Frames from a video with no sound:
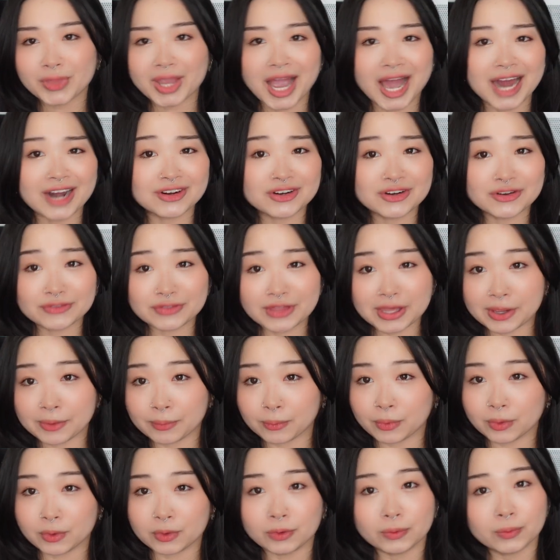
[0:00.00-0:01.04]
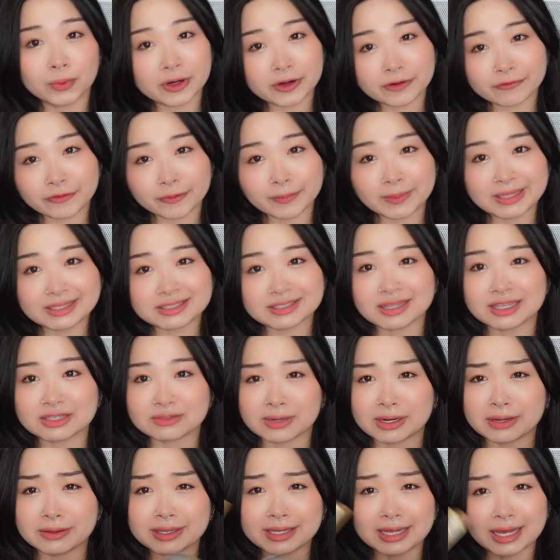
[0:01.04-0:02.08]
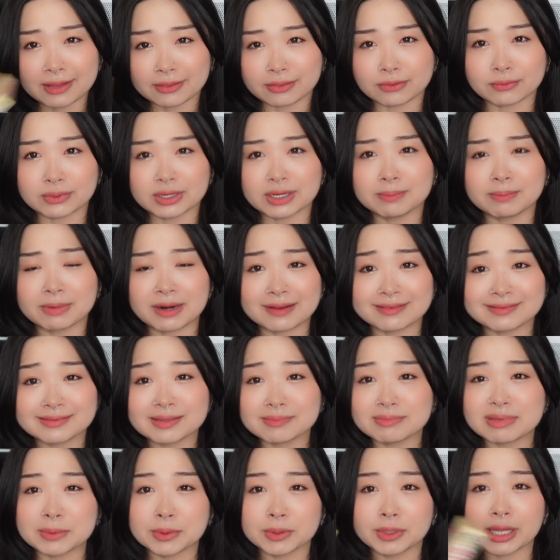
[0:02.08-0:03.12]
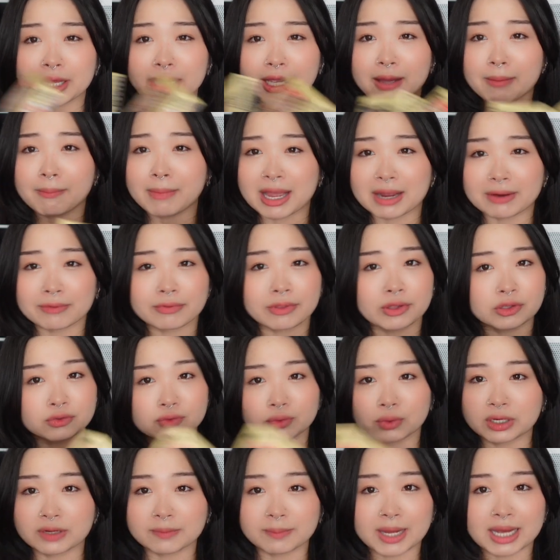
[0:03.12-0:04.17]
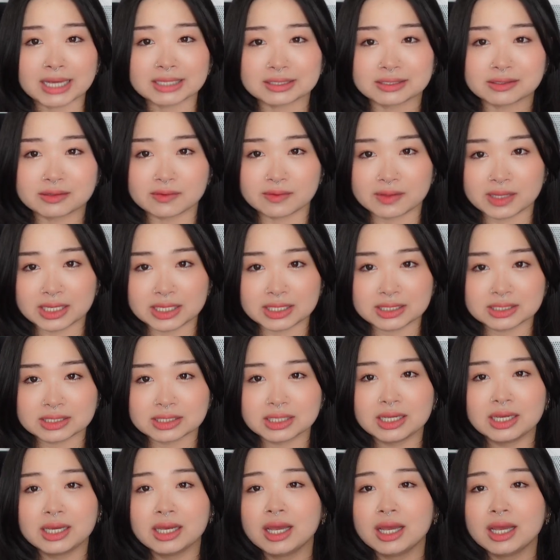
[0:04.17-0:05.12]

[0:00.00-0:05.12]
I don't know if they will work for me, so that's why I only got 3, but I've seen people like come back with like 20 boxes of these.